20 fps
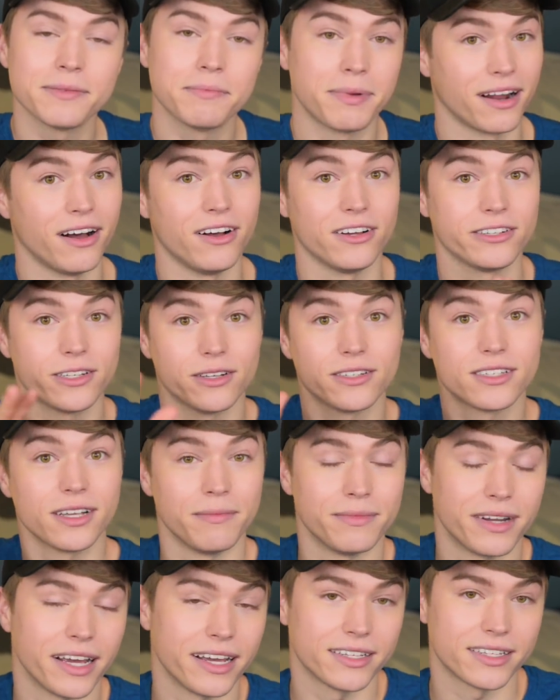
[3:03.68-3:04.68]
but also
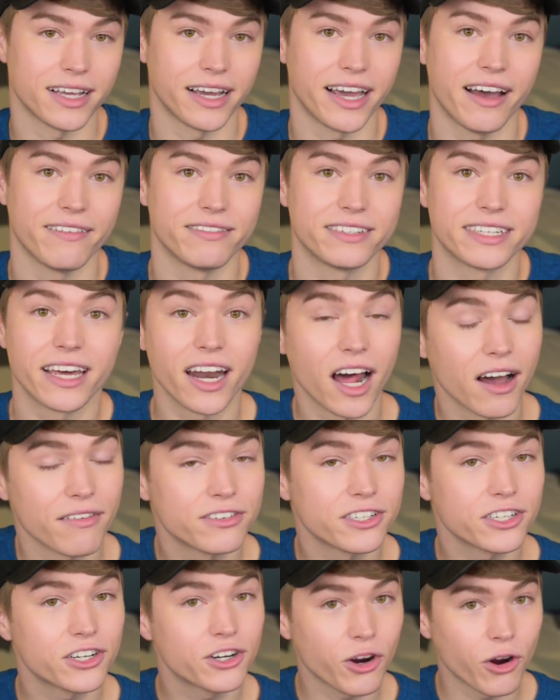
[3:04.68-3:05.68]
some days I have to get off
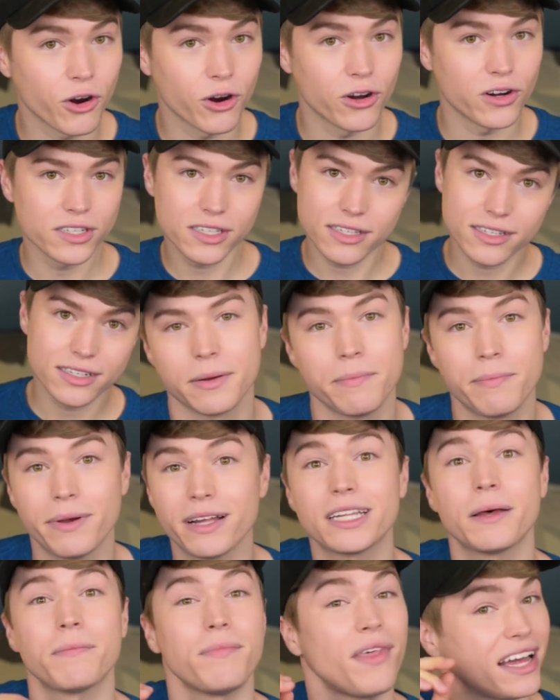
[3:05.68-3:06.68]
to girls to
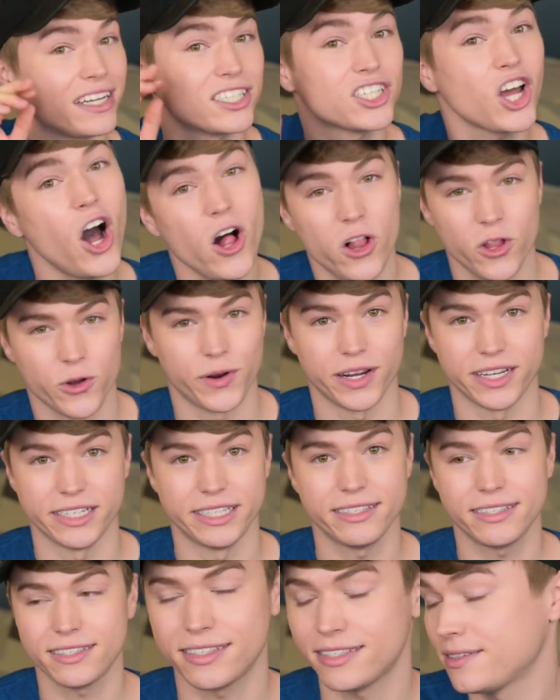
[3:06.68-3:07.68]
build up that
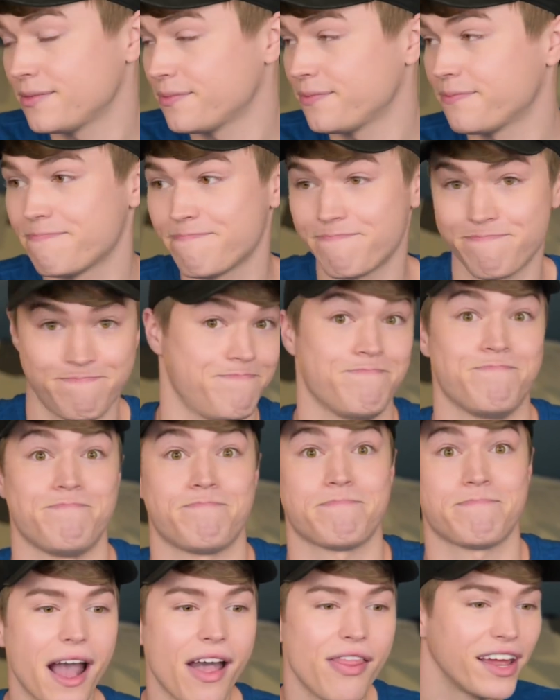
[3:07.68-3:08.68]
tolerance.
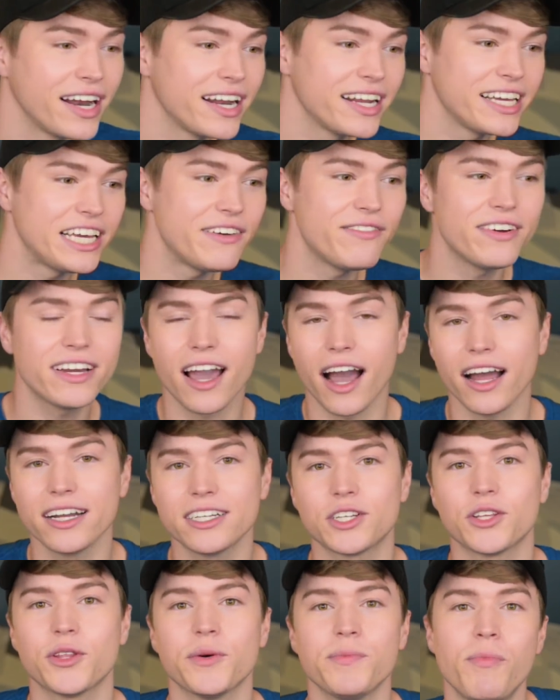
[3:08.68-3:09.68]
And then it even got
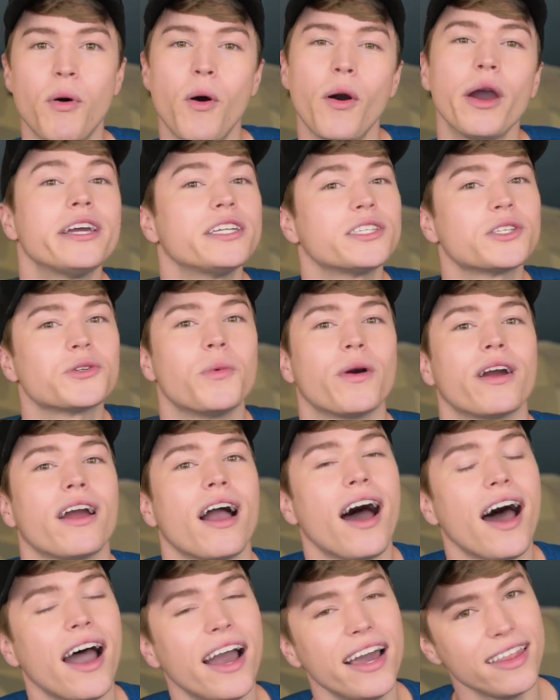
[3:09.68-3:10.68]
to the point where
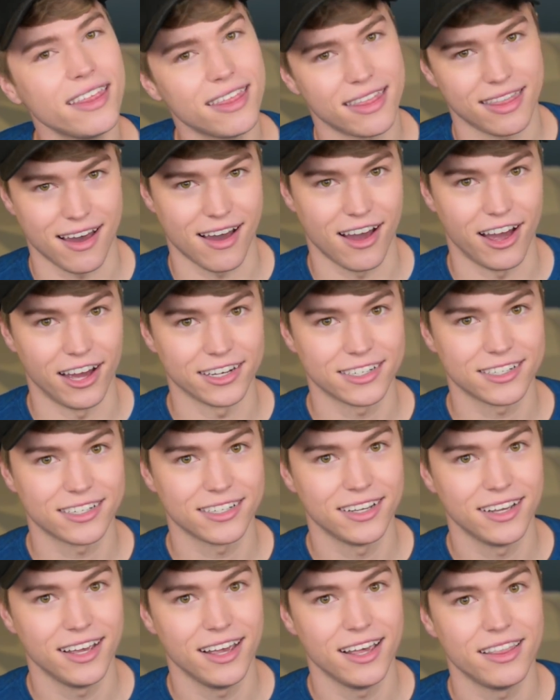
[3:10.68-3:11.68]
I thought
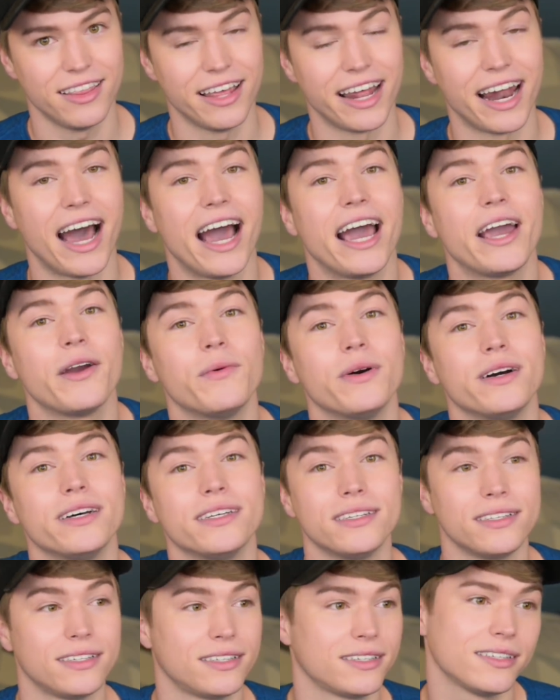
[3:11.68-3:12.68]
that I
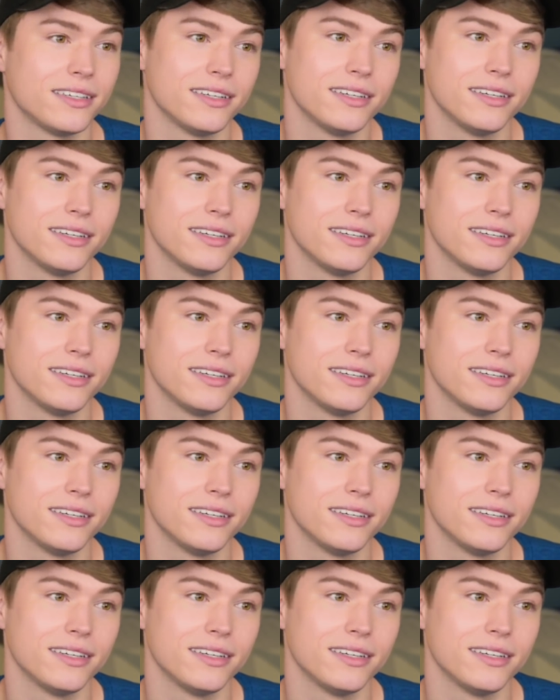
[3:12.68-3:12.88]
was